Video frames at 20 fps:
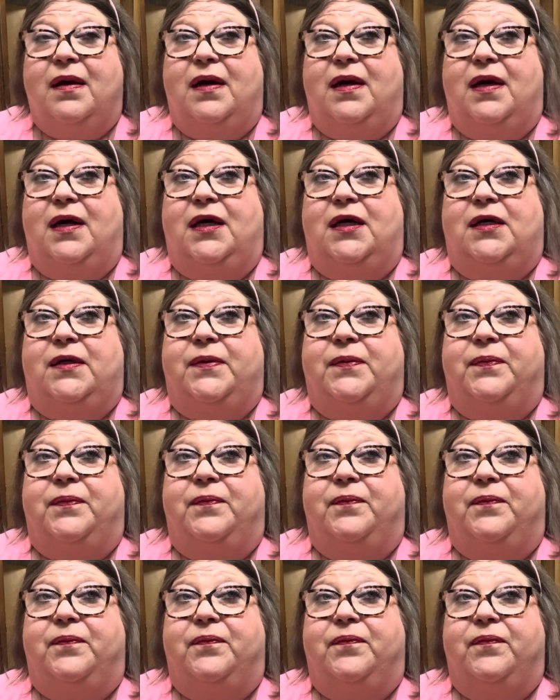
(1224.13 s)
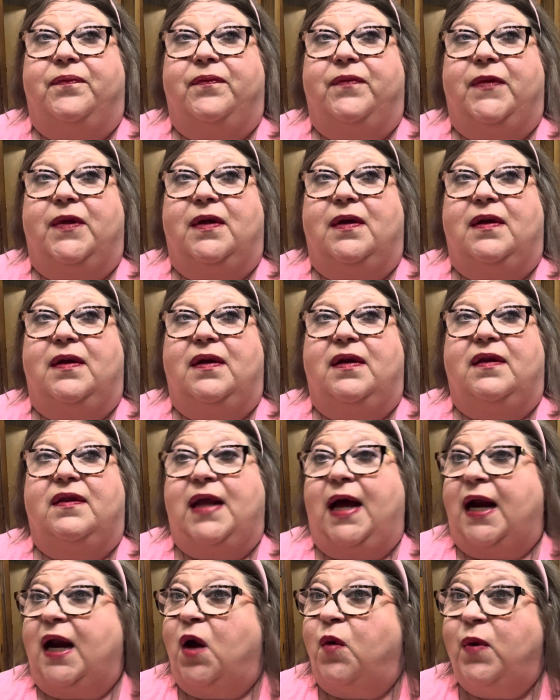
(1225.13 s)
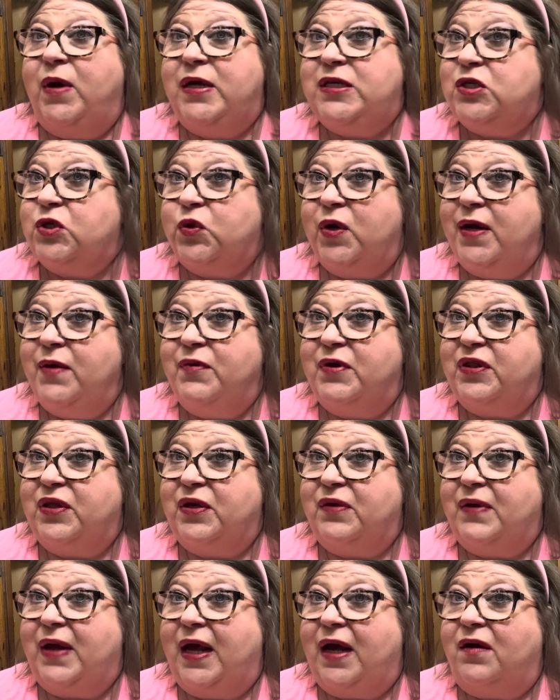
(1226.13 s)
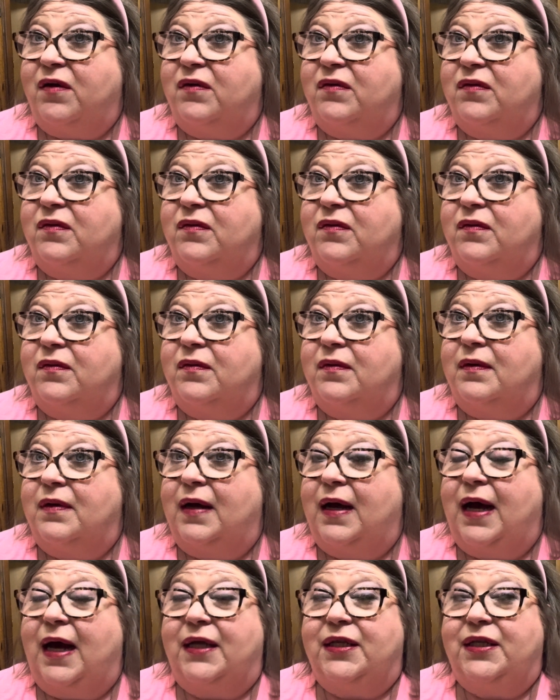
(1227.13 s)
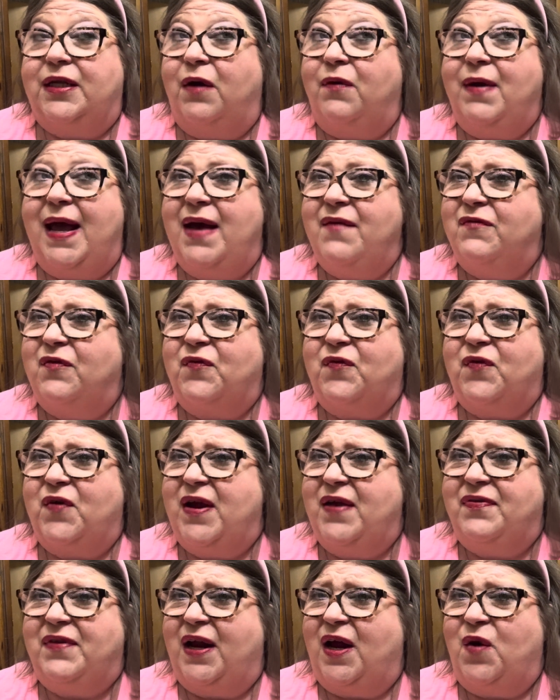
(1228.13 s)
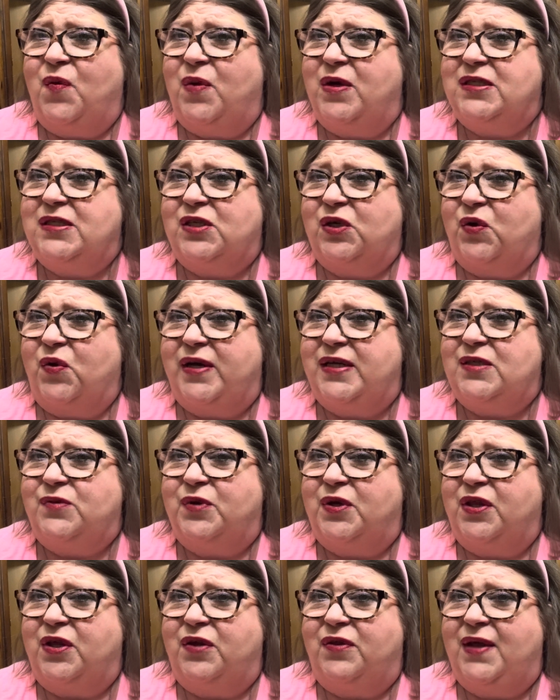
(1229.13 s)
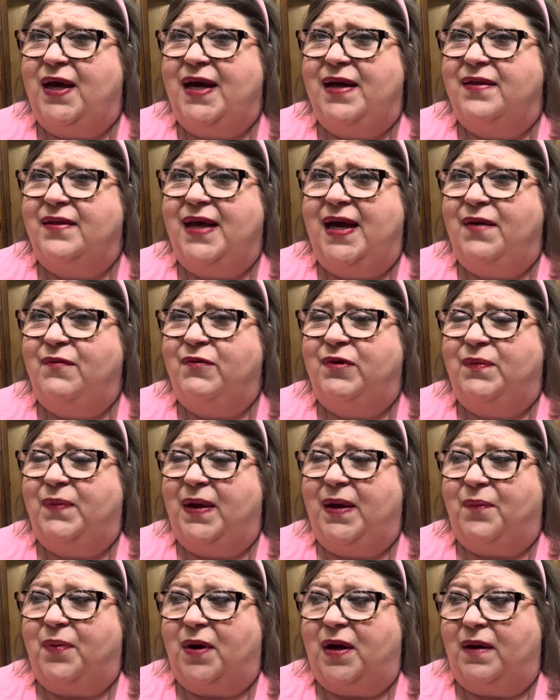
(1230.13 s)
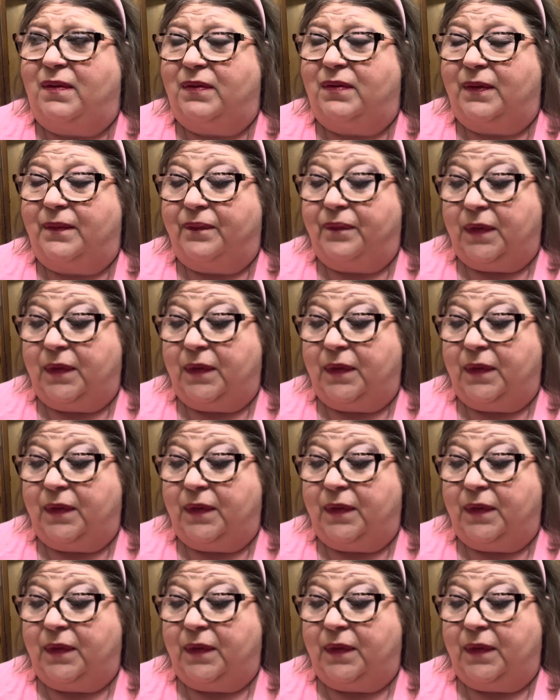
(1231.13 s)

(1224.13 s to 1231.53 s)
not always agree with you. Now, I don't have a friend that always agrees with you. That would be a problem.